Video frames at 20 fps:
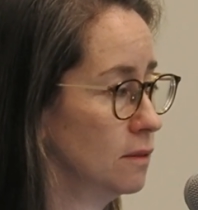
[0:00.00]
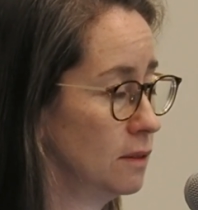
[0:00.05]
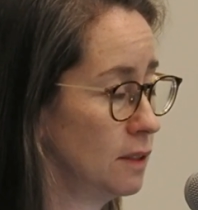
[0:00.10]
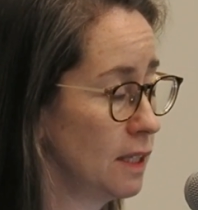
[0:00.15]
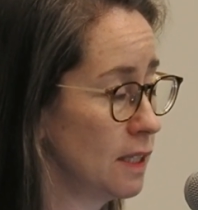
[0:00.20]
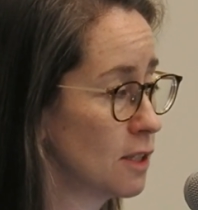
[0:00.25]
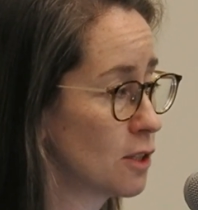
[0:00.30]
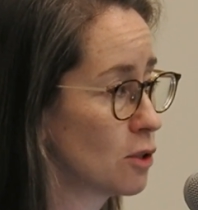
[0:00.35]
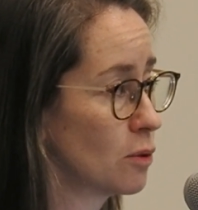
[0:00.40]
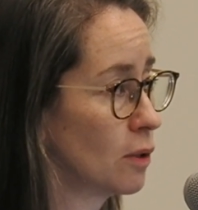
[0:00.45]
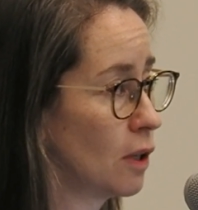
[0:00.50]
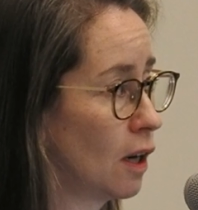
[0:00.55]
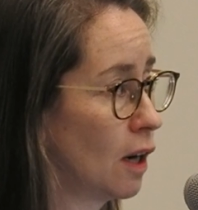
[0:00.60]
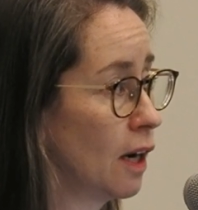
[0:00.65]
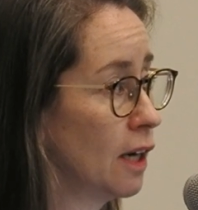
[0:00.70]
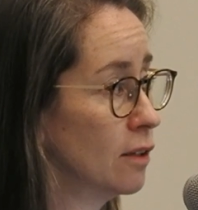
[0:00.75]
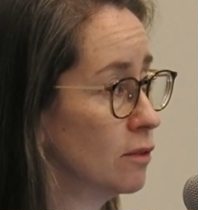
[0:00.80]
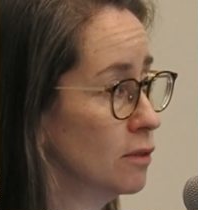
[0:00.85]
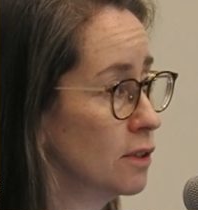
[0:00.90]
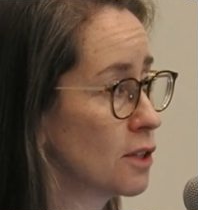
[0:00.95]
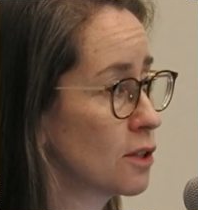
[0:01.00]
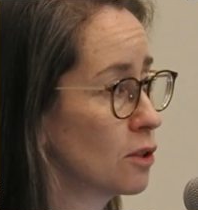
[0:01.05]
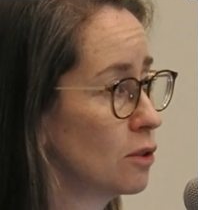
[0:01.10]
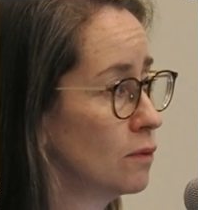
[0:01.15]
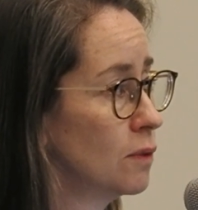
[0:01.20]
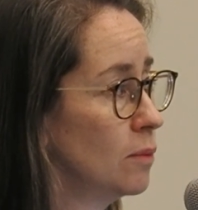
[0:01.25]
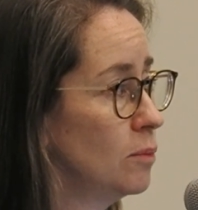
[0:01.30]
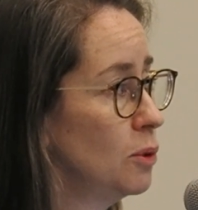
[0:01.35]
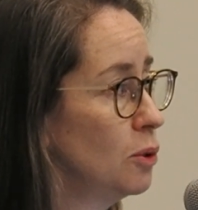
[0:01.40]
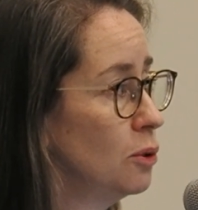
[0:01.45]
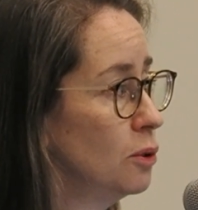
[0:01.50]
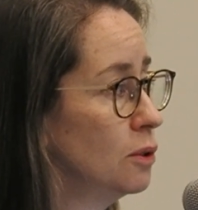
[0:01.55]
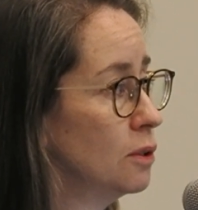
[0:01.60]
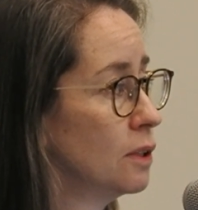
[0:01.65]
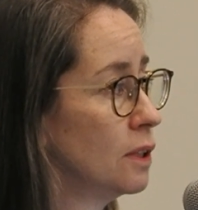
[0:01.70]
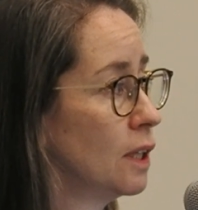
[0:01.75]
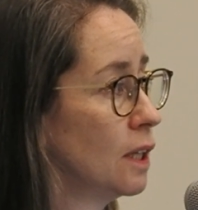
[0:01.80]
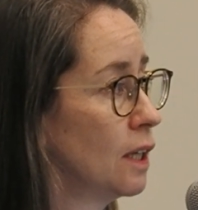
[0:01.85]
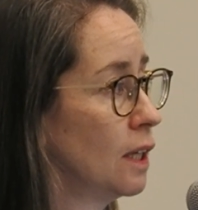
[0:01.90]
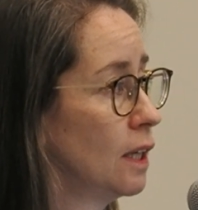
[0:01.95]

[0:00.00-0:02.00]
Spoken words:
leads to a higher risk of immune